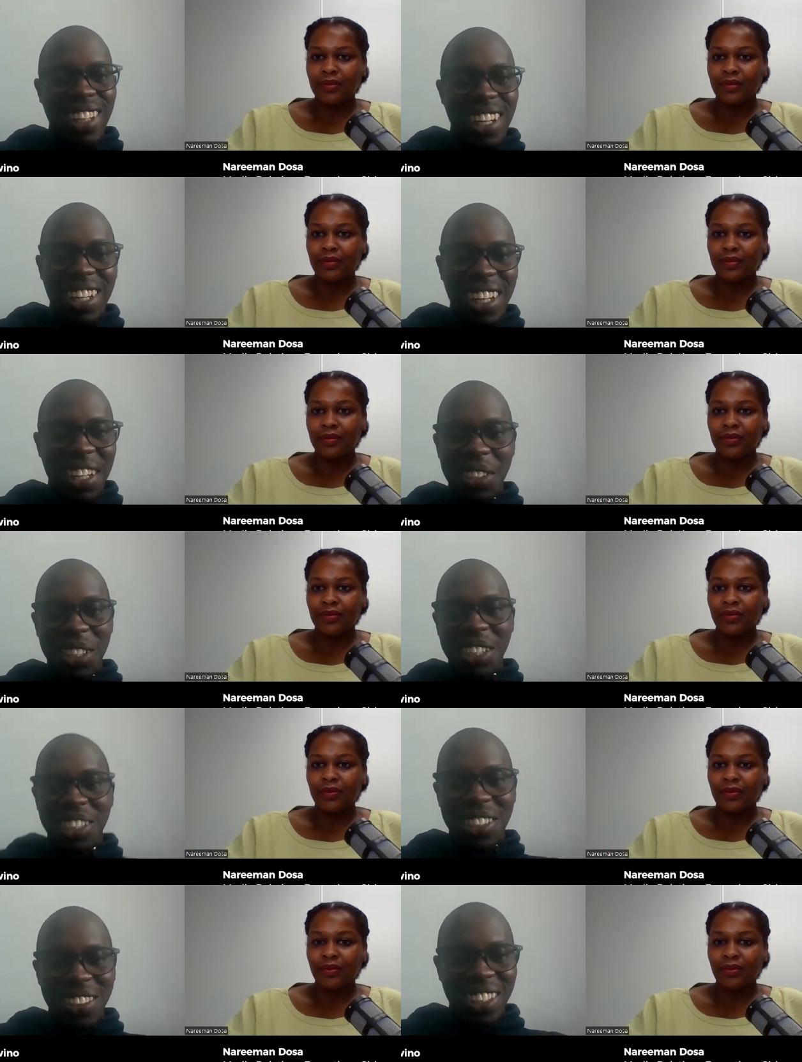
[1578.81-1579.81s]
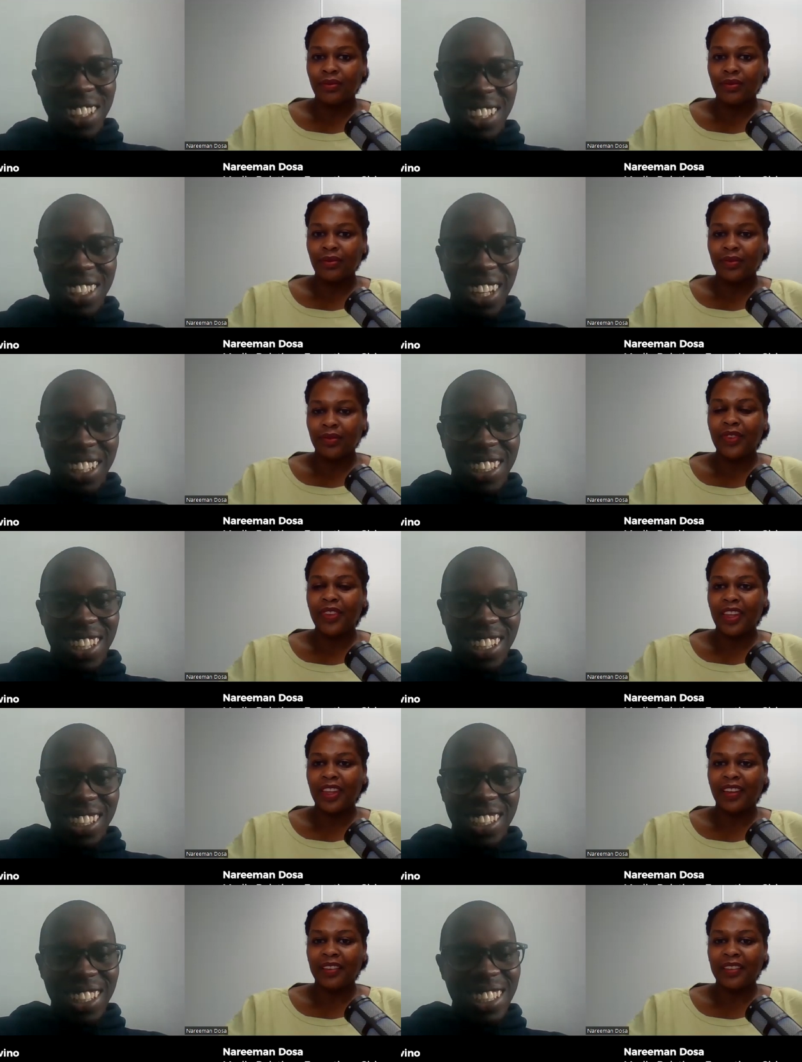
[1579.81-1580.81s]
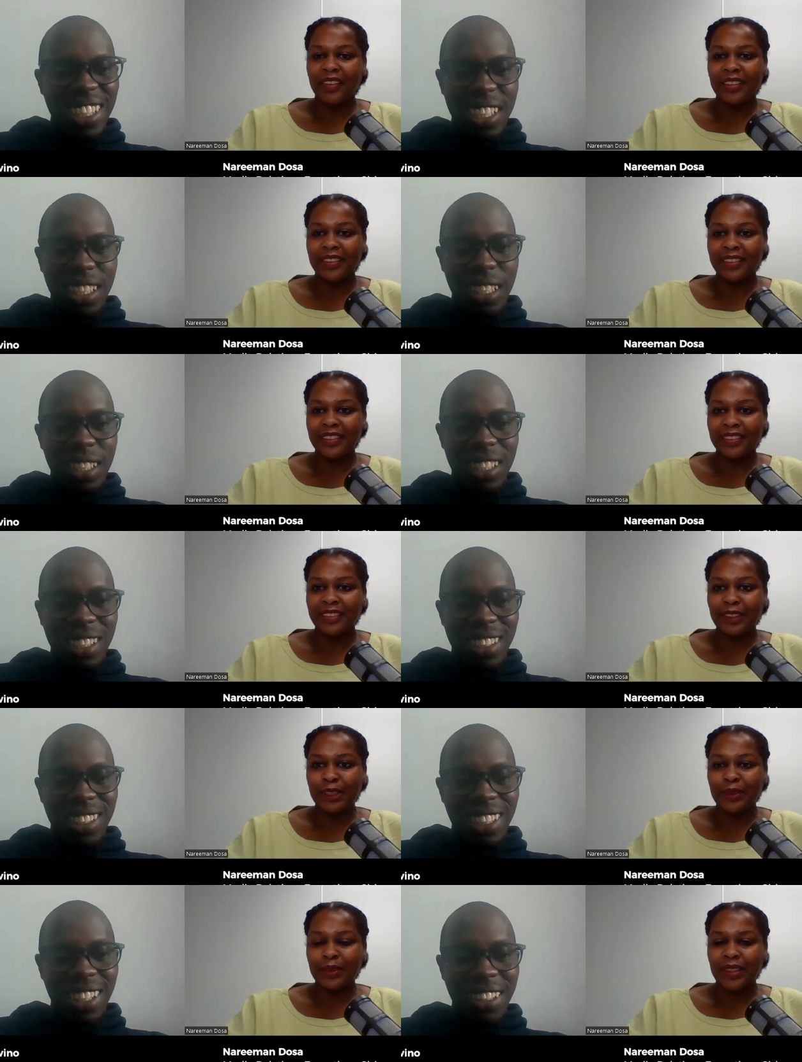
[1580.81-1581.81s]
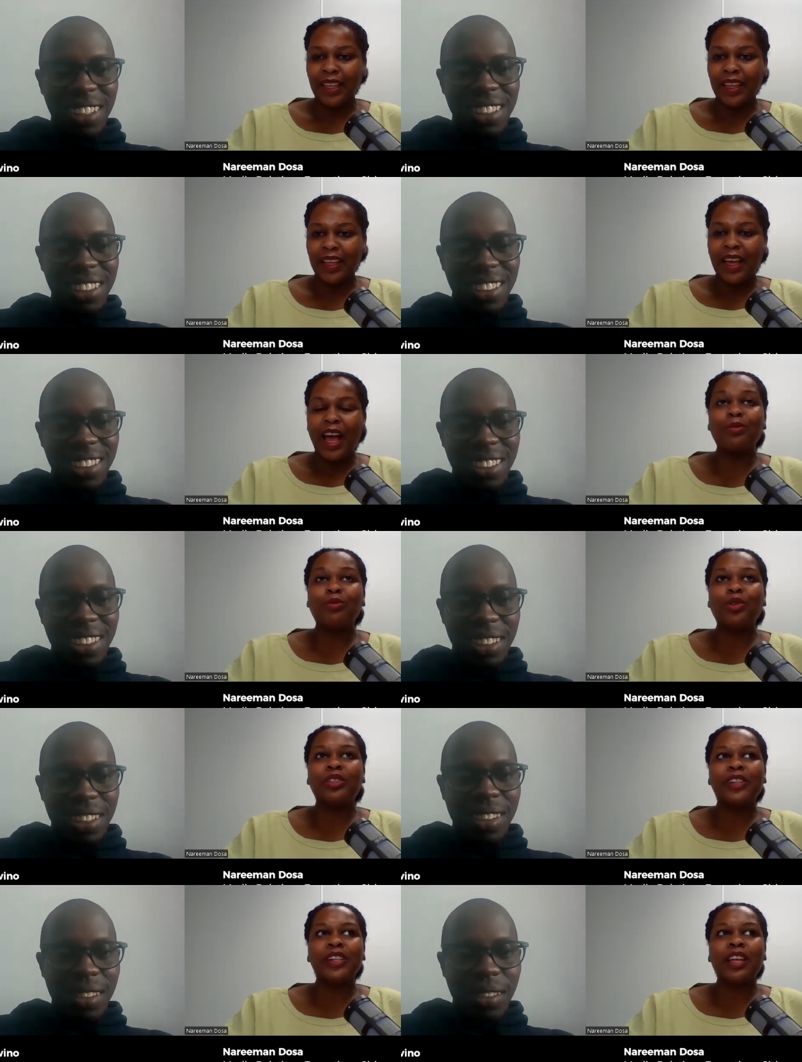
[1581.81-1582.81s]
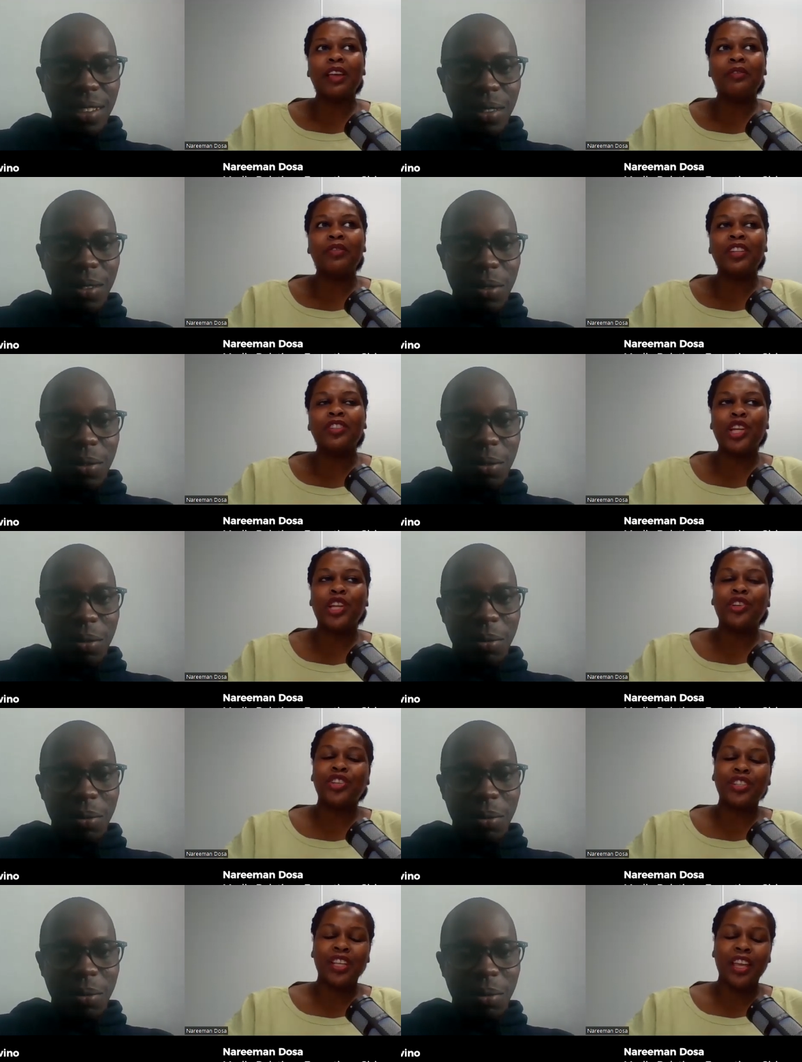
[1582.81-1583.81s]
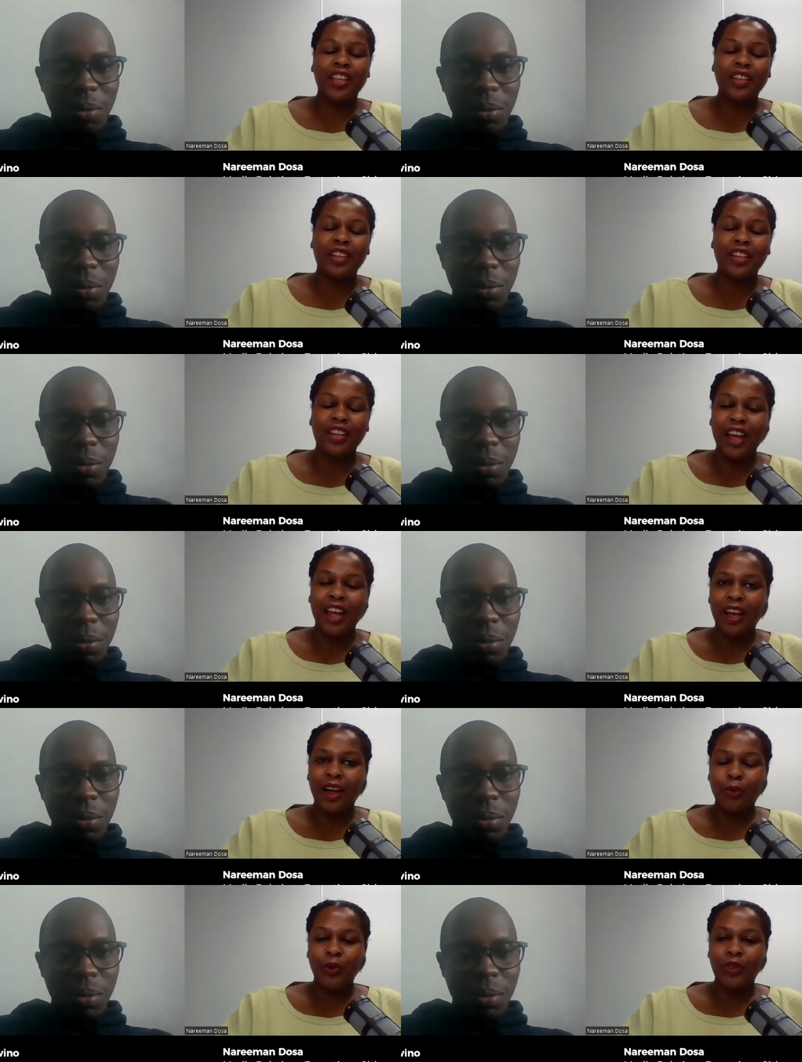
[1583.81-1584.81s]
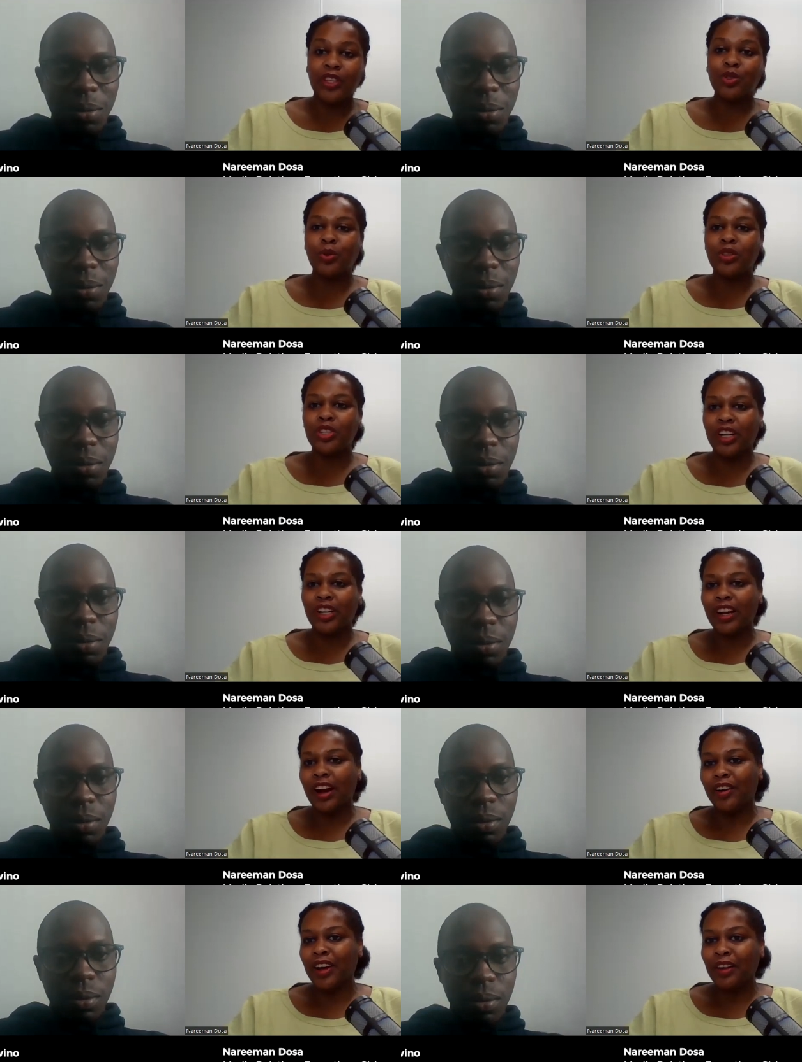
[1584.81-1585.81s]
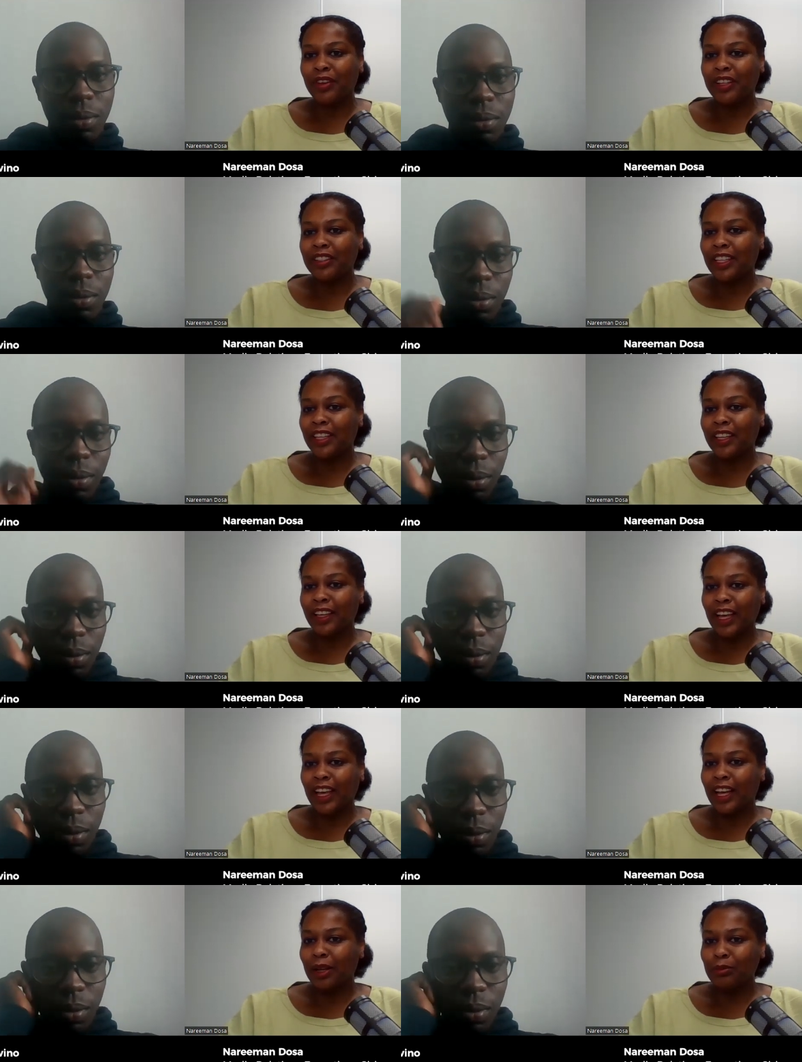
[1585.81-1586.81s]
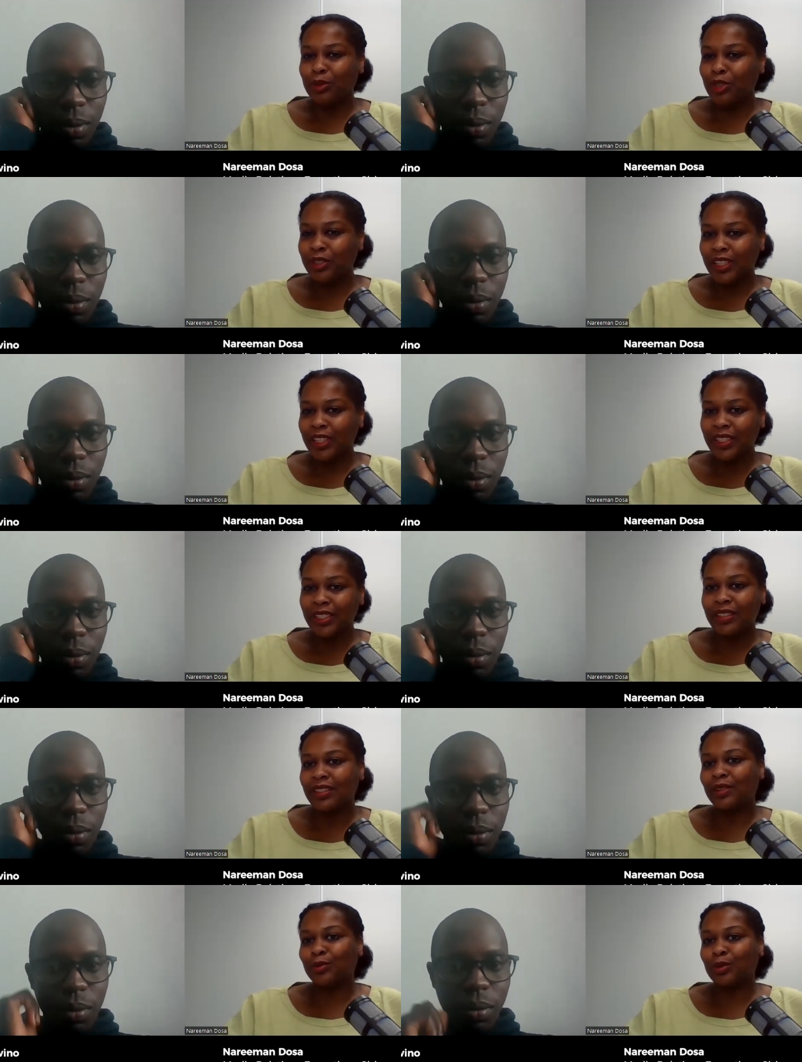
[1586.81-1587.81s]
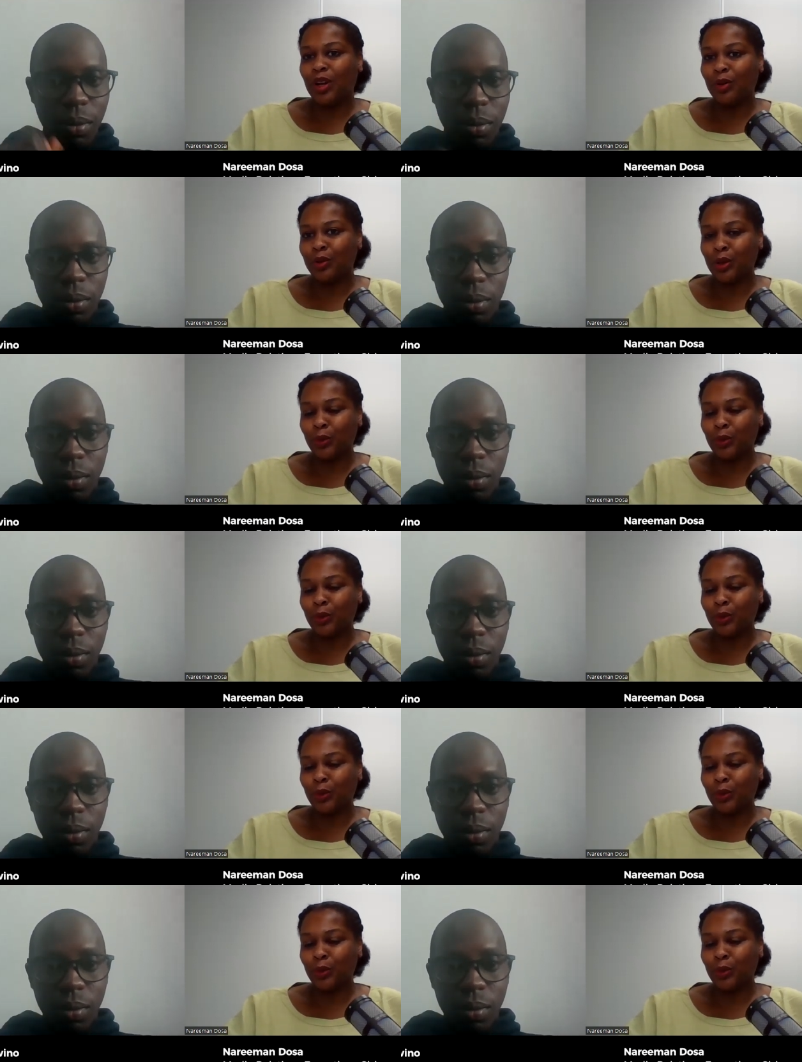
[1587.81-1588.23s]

Speaker 1: I, I don't think so. I think that's that yeah. that's just it. Yeah.
Speaker 2: I'm wondering if the changes in uh, within Twitter are affecting uh, journalists or, or